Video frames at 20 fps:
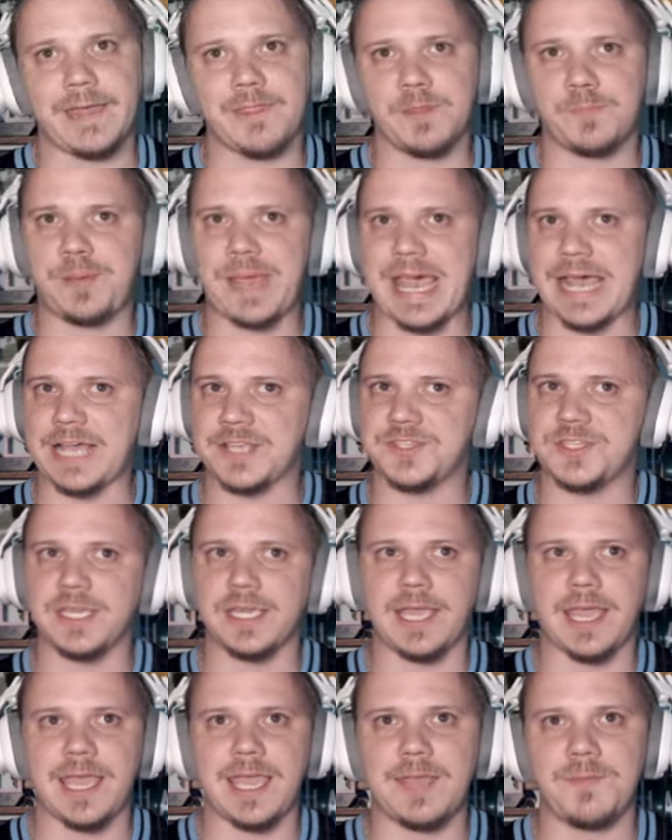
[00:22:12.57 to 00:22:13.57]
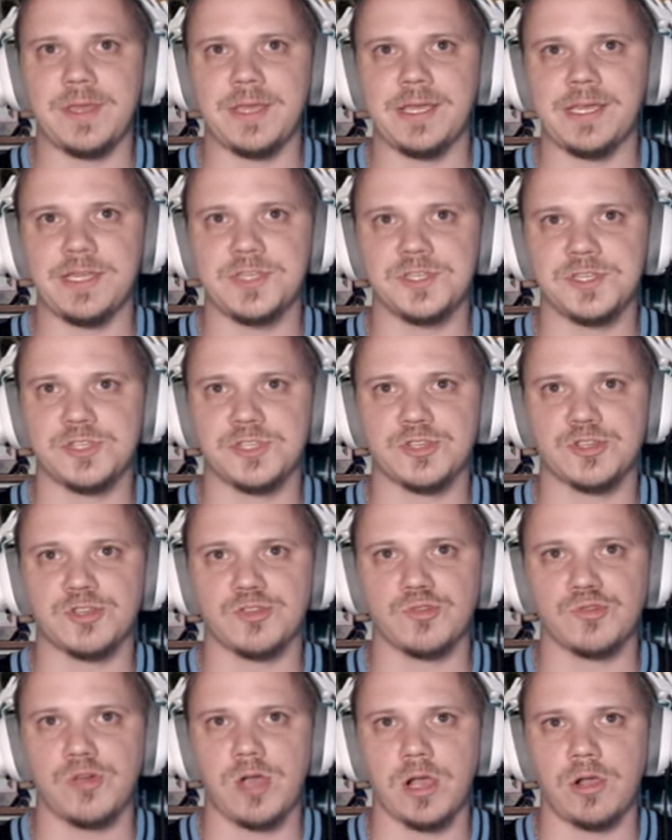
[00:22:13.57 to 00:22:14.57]
And the passing game is a
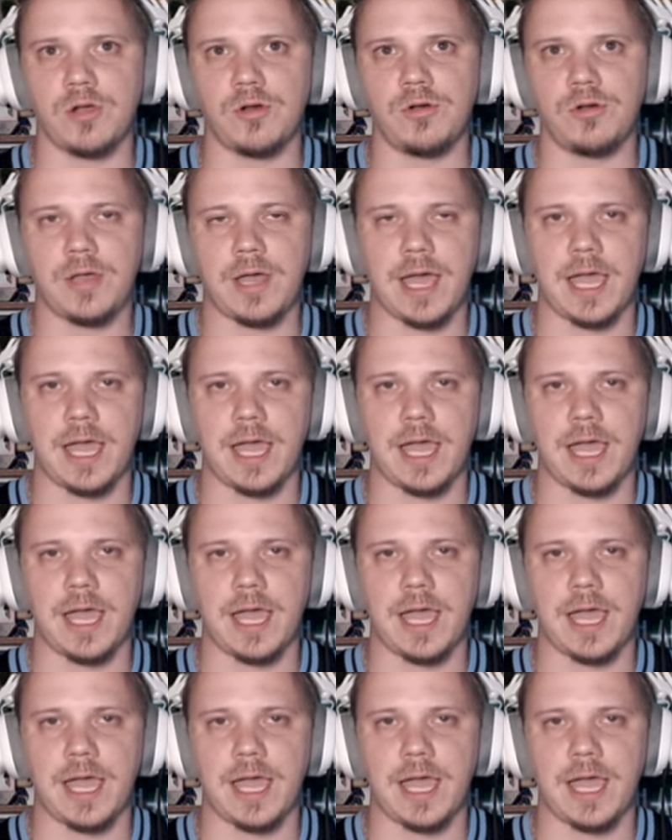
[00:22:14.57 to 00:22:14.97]
struggle.